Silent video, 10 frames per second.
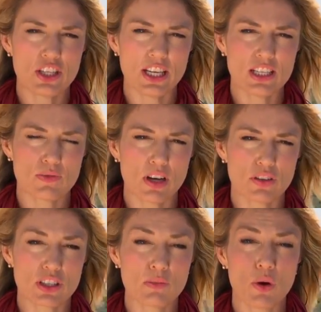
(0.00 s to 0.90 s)
into Israel
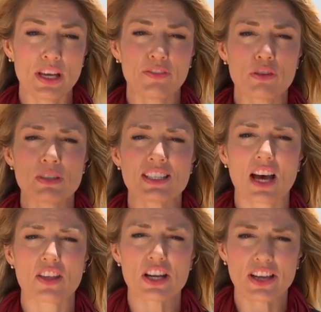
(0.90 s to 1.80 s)
this morning from
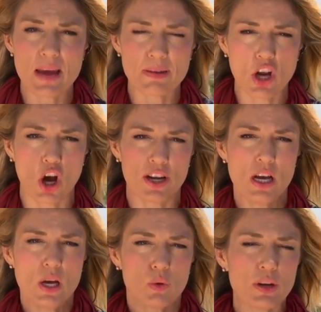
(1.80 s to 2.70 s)
southern Lebanon,
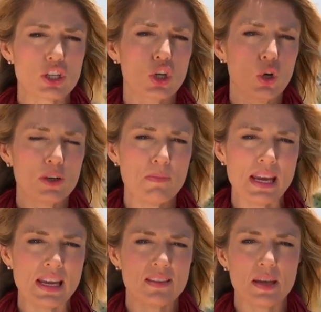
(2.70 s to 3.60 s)
which could
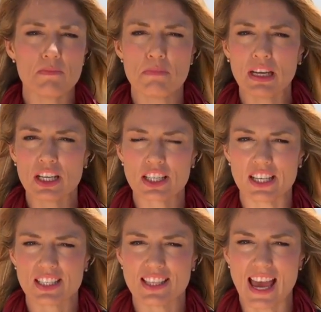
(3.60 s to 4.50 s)
mean that
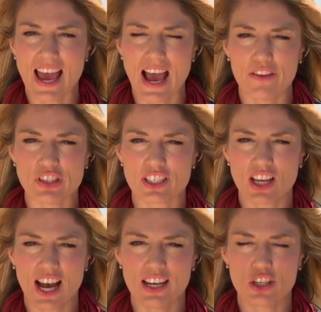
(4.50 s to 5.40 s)
militants there have
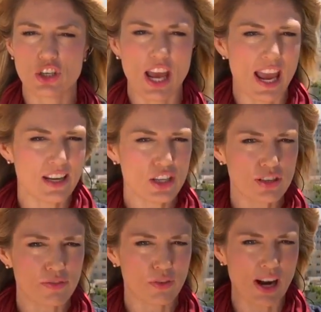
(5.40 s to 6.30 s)
decided to enter
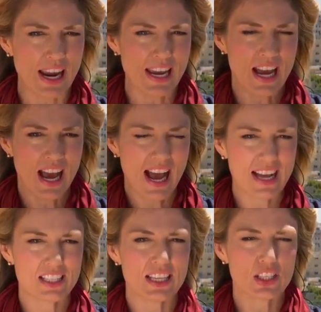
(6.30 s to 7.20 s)
the fray
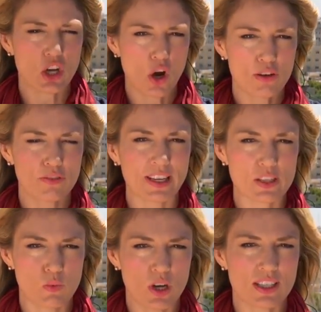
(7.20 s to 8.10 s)
as this conflict
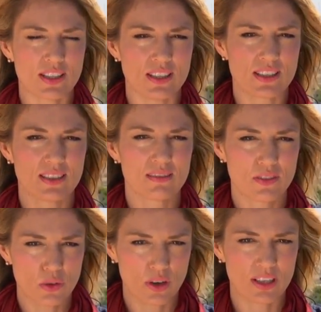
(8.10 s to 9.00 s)
worsens.
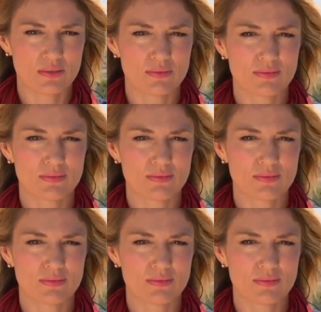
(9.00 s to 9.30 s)
Norah?